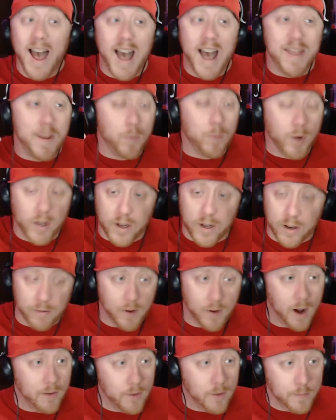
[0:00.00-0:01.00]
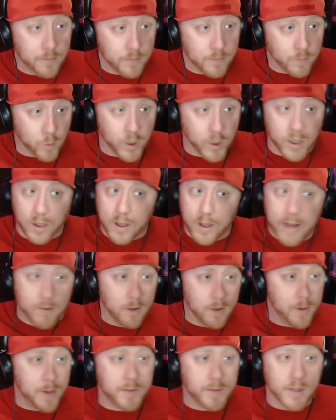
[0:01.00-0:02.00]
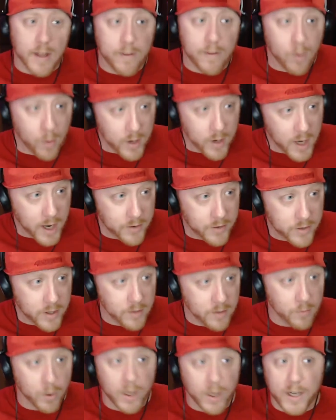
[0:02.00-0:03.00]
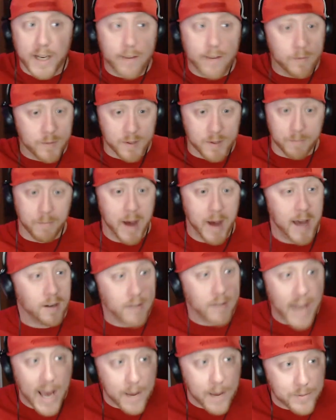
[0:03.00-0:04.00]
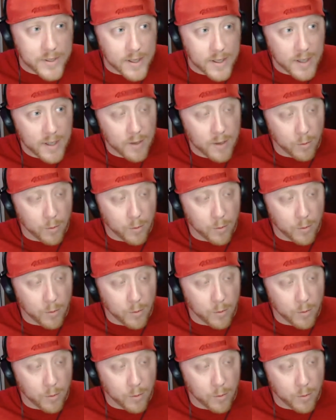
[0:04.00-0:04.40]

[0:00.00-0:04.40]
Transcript: And then we're going to evolve him. We're going to level him up to level 100. We're going to give him some bottle caps.